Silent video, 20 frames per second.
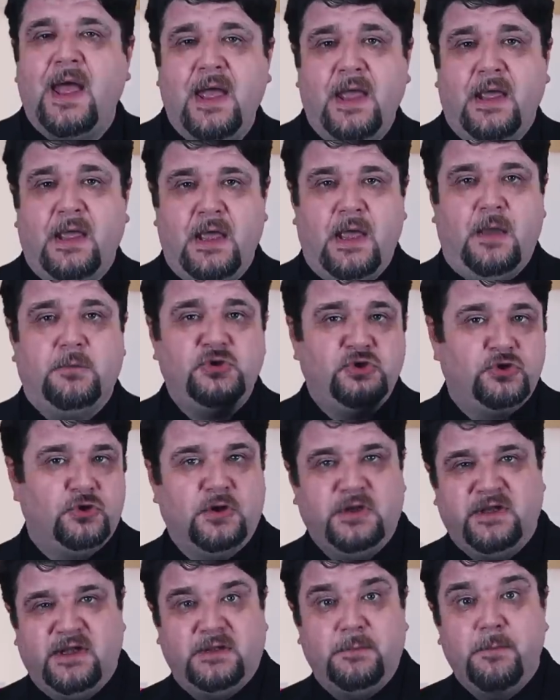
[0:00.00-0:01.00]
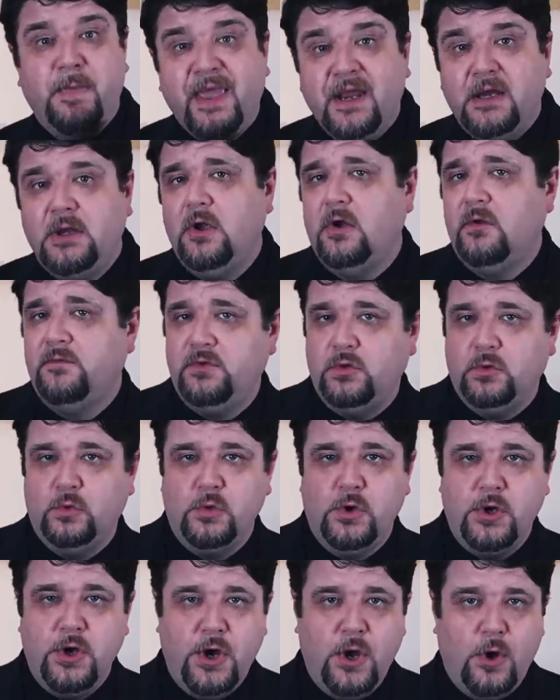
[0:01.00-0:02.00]
I am sure that many of
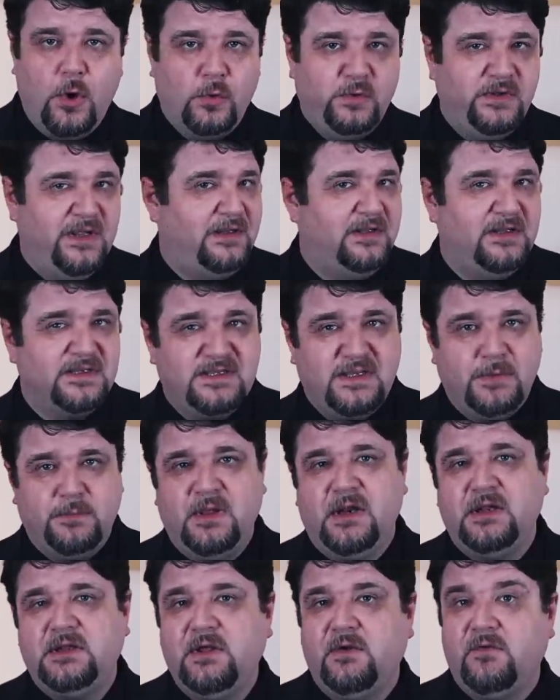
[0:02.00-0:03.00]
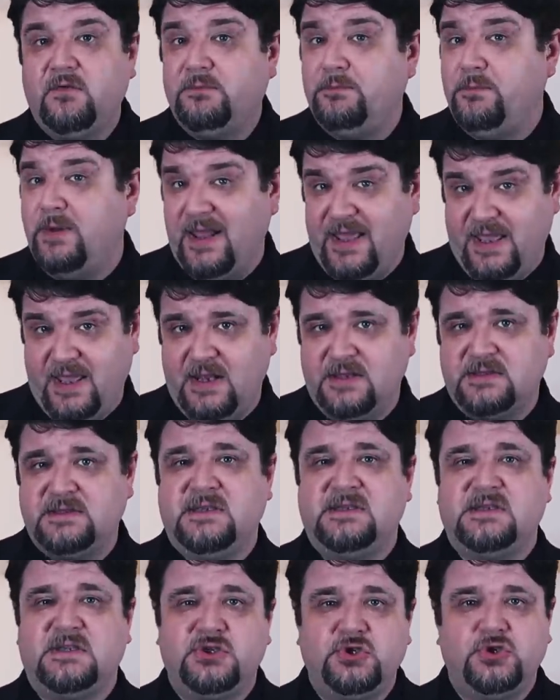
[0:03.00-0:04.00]
you know that the stability of
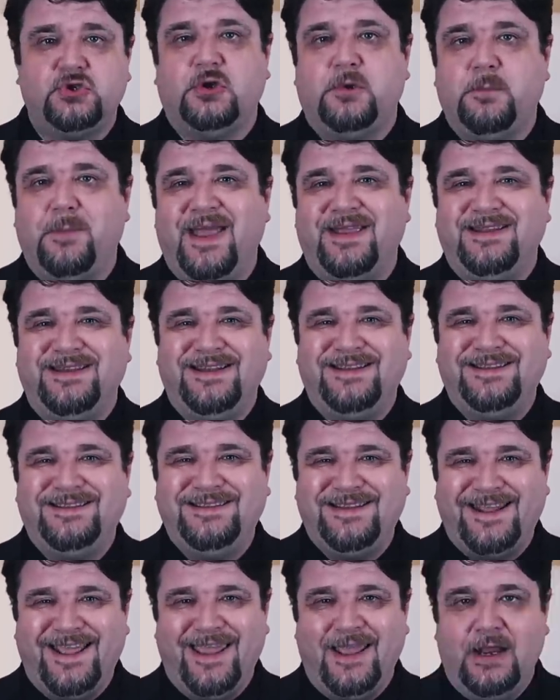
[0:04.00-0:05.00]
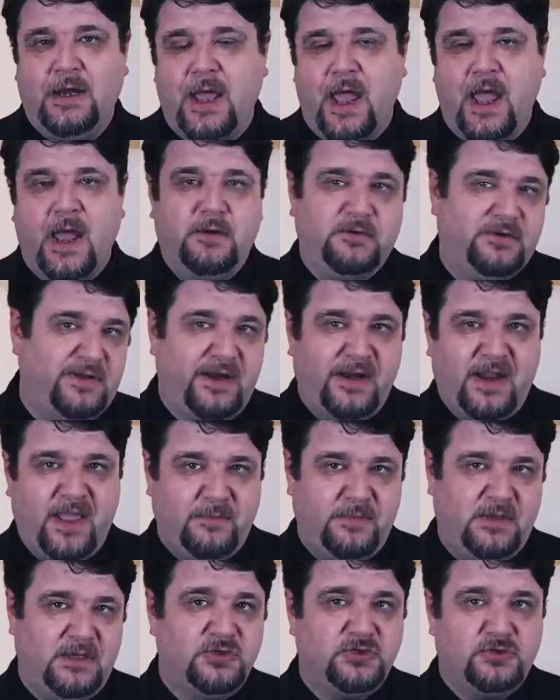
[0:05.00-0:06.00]
planes is assured by the tail
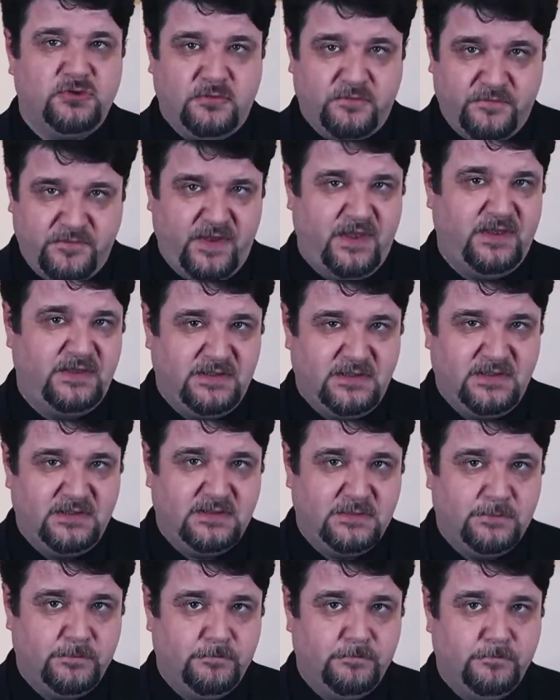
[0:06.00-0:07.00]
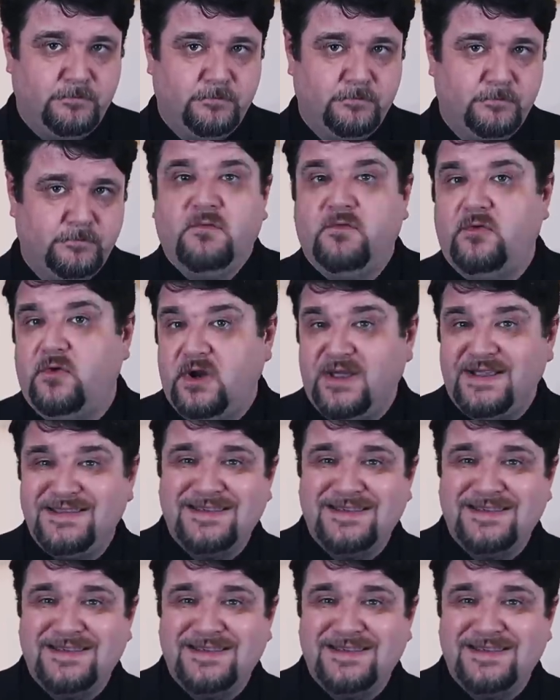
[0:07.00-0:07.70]
aerodynamic surfaces. For